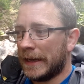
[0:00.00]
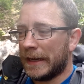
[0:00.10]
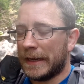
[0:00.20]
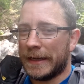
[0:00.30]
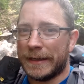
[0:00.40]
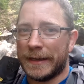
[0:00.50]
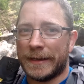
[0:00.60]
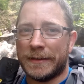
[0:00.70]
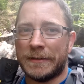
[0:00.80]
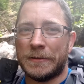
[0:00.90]
yeah,
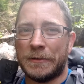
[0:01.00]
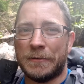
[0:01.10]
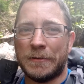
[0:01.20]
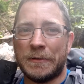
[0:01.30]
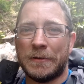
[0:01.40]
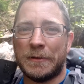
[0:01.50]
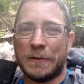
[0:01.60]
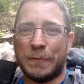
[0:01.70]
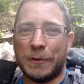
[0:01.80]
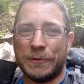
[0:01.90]
a
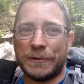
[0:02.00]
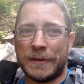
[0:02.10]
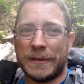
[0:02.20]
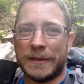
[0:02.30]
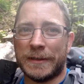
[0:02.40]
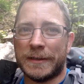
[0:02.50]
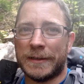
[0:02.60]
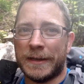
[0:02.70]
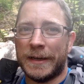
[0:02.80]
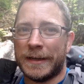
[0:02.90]
little bouldering to
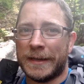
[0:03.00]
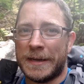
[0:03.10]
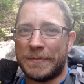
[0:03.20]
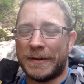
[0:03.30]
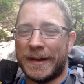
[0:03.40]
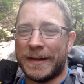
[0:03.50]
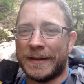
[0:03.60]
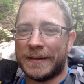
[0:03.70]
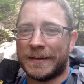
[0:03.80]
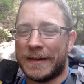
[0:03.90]
keep the
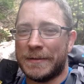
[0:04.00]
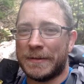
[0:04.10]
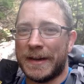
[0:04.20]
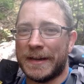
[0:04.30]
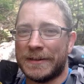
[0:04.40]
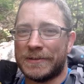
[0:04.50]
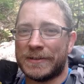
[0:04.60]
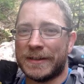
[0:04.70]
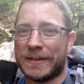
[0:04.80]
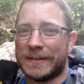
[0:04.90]
day
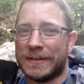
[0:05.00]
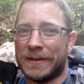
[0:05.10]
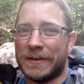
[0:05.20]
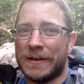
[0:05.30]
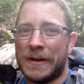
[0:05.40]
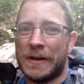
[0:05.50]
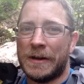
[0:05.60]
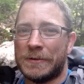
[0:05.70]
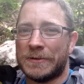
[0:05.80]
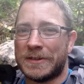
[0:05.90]
interesting. So
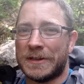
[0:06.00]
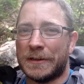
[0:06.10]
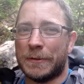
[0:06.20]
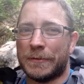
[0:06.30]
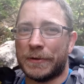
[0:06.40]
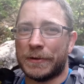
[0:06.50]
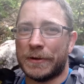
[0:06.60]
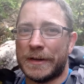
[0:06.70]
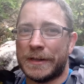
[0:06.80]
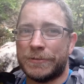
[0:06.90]
we'll see you a little bit further
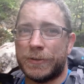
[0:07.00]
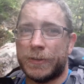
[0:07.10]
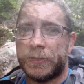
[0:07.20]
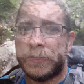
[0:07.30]
on down the trail.